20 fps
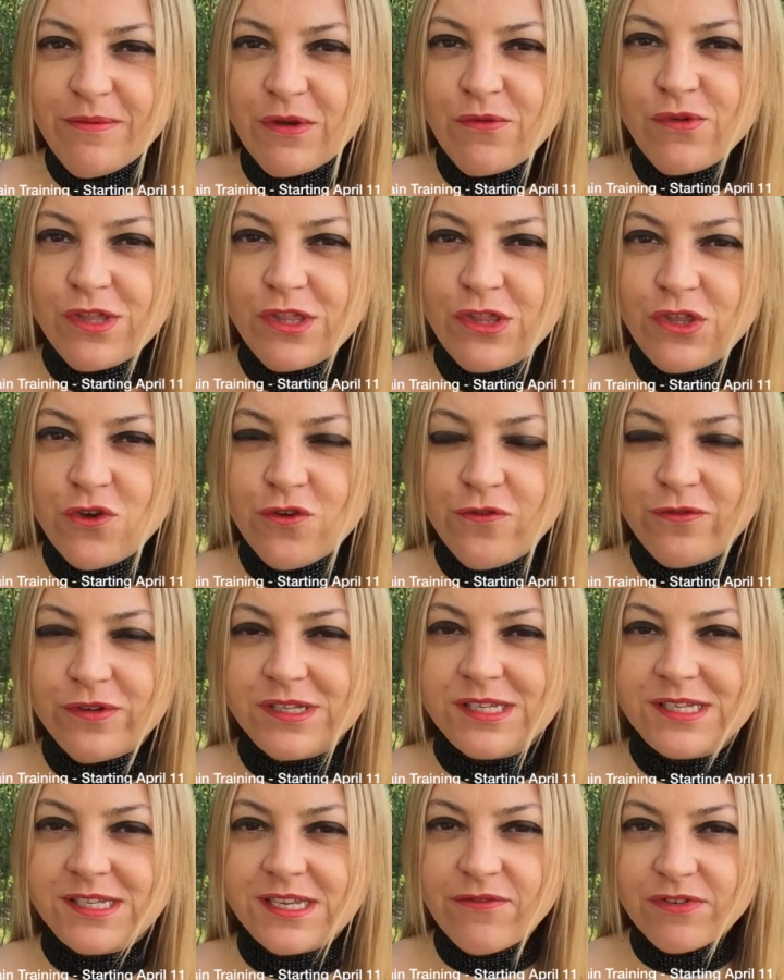with you for
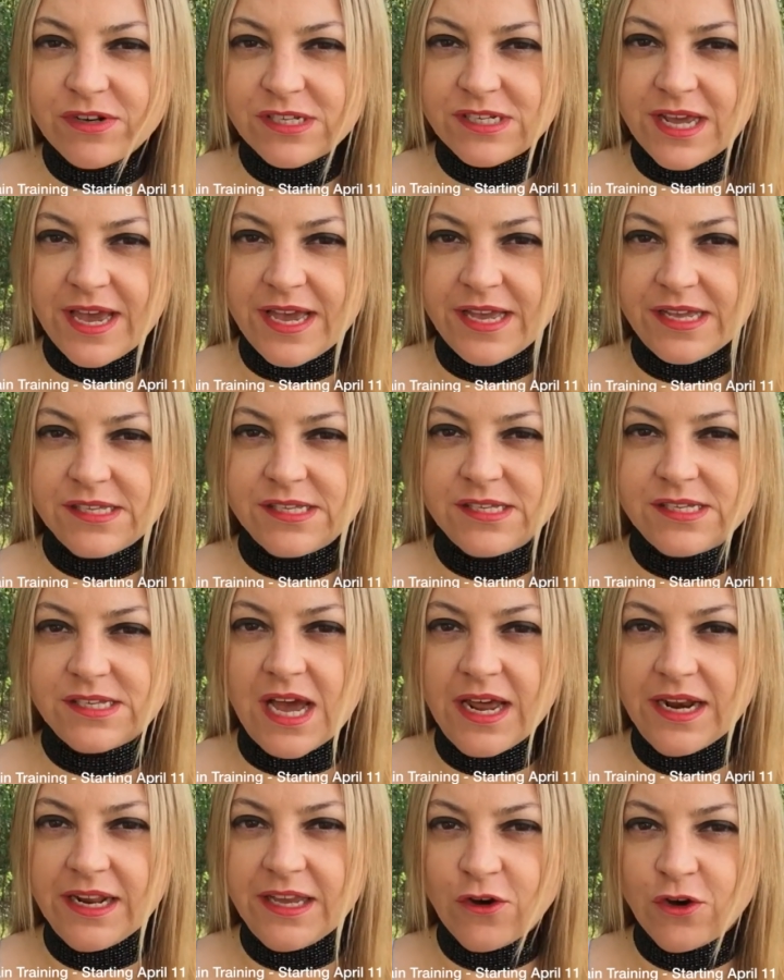7 days
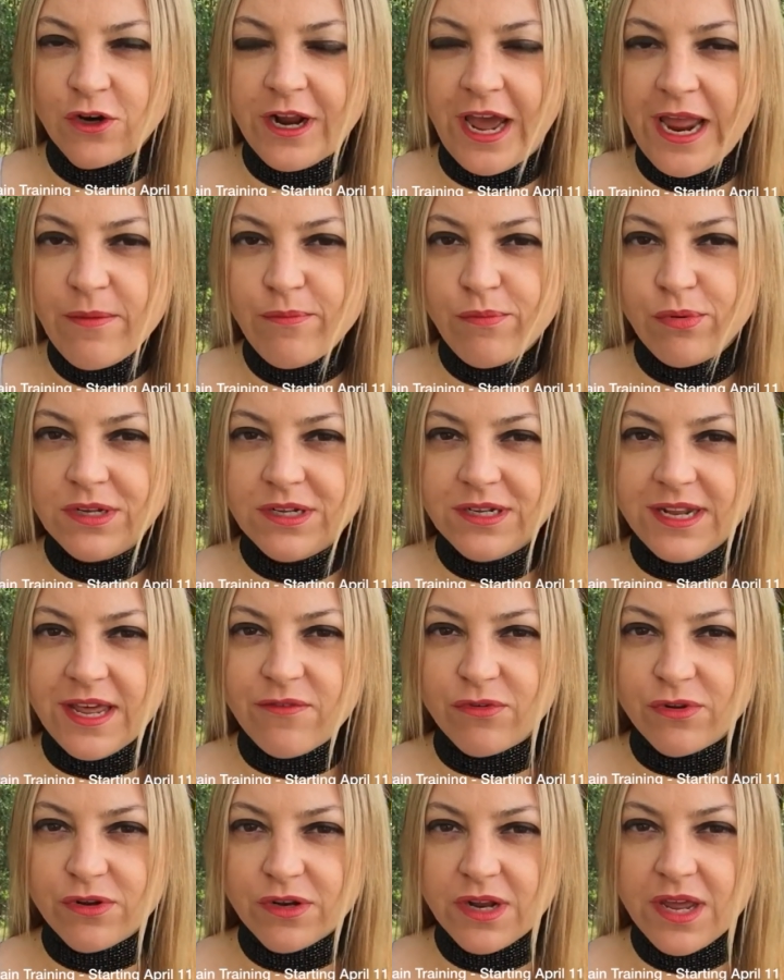starting on April
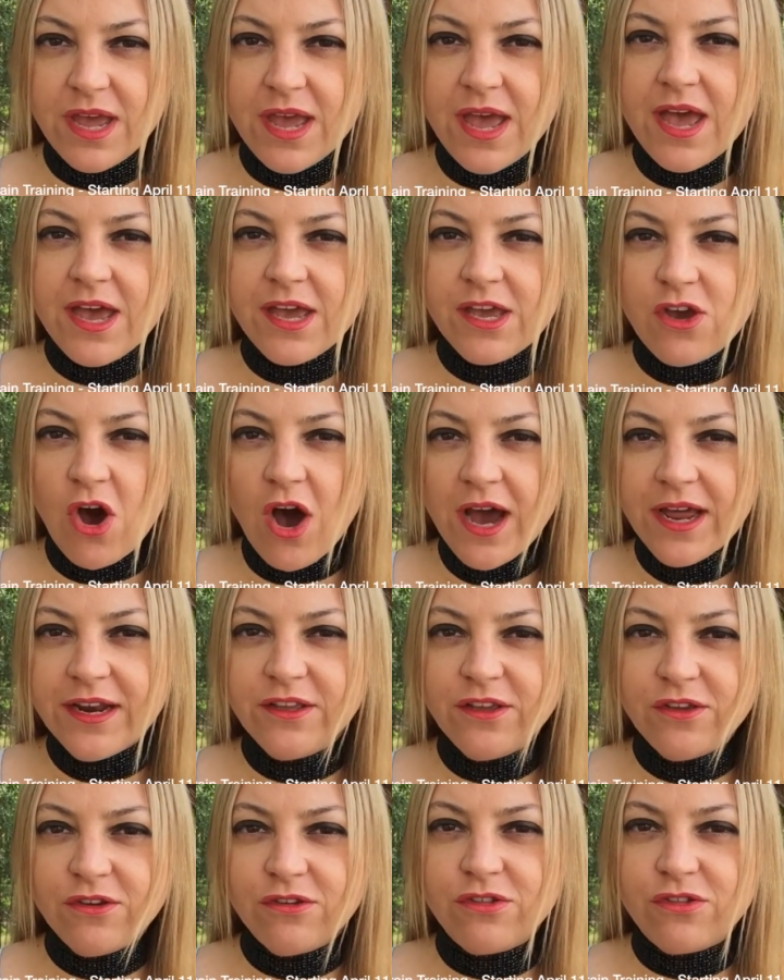11,
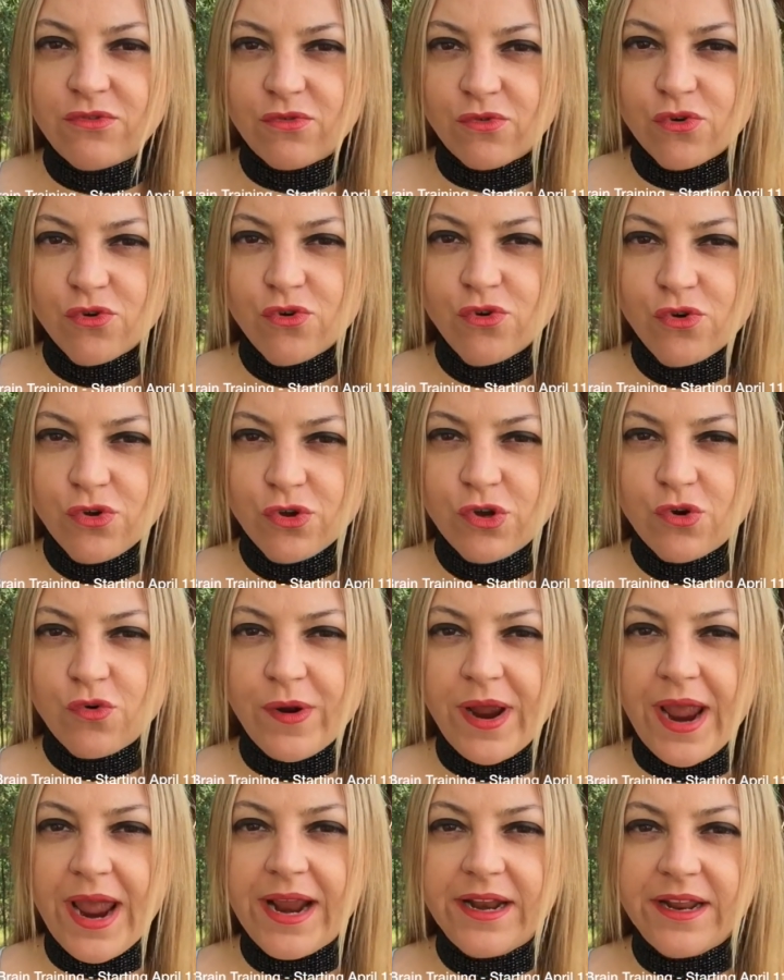guiding you through
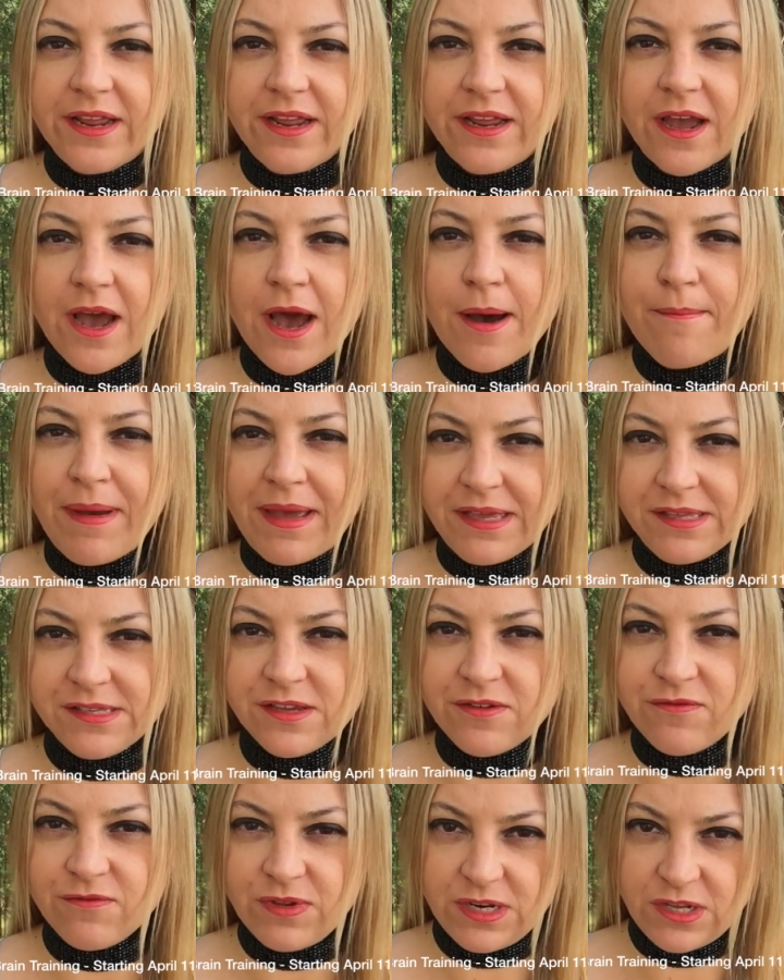creating
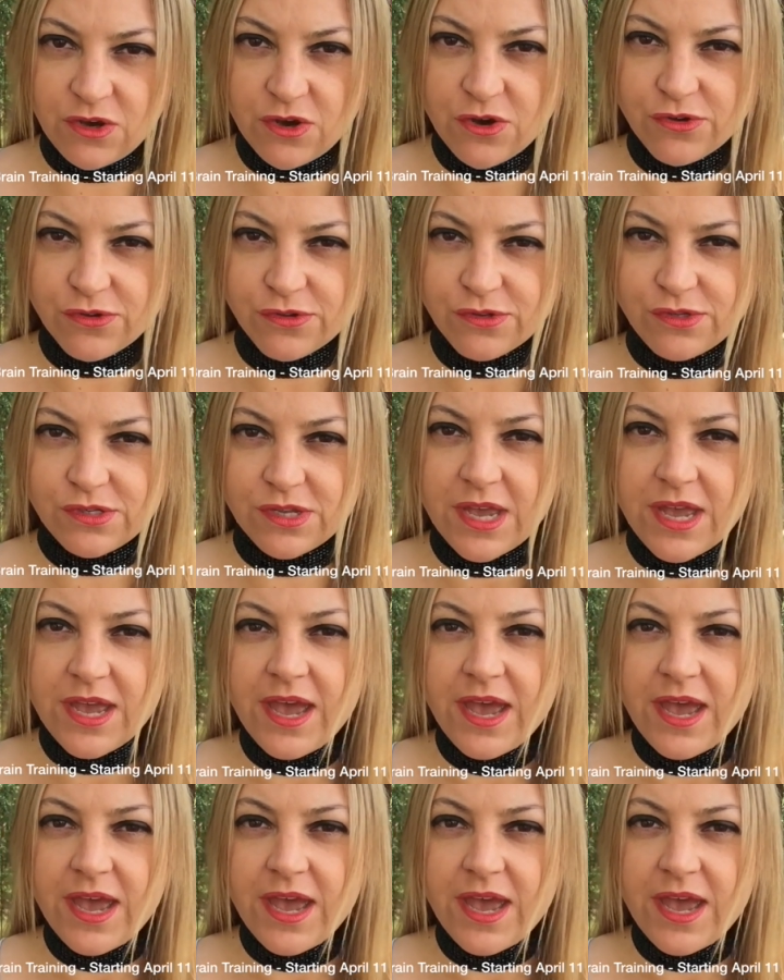amazing videos.